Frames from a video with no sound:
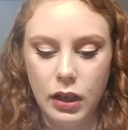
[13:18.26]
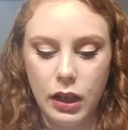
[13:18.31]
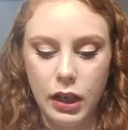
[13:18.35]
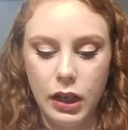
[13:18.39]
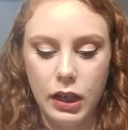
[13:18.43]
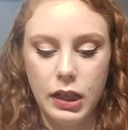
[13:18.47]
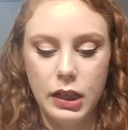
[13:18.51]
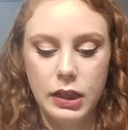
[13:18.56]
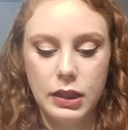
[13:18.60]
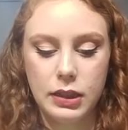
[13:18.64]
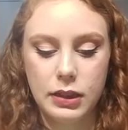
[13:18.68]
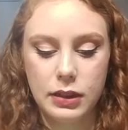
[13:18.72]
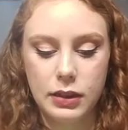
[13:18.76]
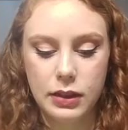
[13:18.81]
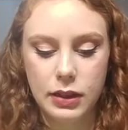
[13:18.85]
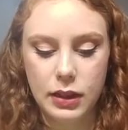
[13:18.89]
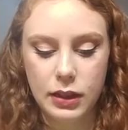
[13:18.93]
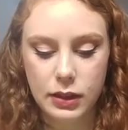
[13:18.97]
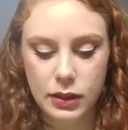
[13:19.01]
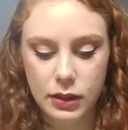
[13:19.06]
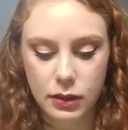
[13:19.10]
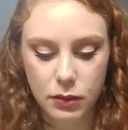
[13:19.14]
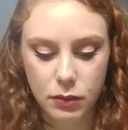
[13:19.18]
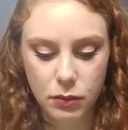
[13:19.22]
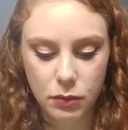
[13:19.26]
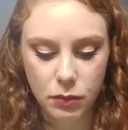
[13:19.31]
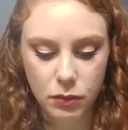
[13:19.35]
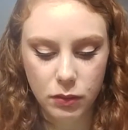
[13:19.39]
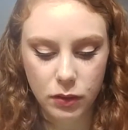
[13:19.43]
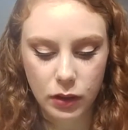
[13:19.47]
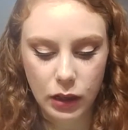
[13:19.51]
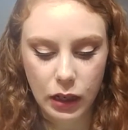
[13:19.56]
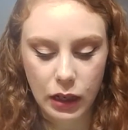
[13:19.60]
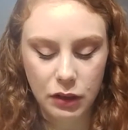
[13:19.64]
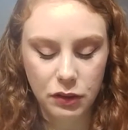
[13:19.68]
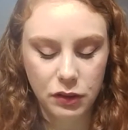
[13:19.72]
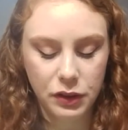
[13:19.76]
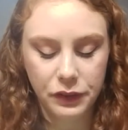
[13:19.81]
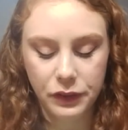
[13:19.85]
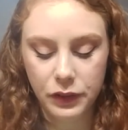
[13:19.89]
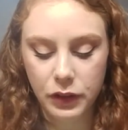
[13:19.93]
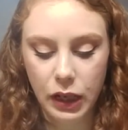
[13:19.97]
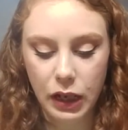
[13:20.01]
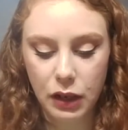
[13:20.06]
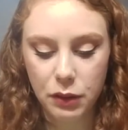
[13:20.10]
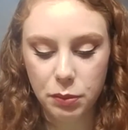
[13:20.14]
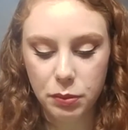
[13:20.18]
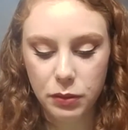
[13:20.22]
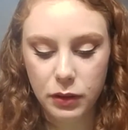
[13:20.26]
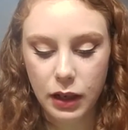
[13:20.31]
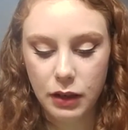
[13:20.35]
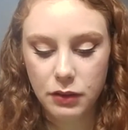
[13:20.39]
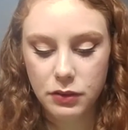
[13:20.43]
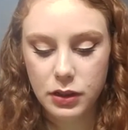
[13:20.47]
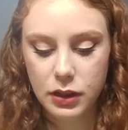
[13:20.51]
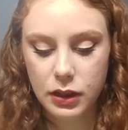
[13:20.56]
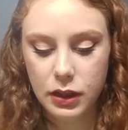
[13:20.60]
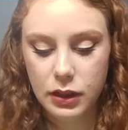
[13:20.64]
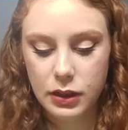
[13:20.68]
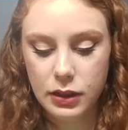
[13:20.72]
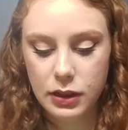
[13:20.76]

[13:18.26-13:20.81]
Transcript: and it's this, I don't even know how to pronounce it.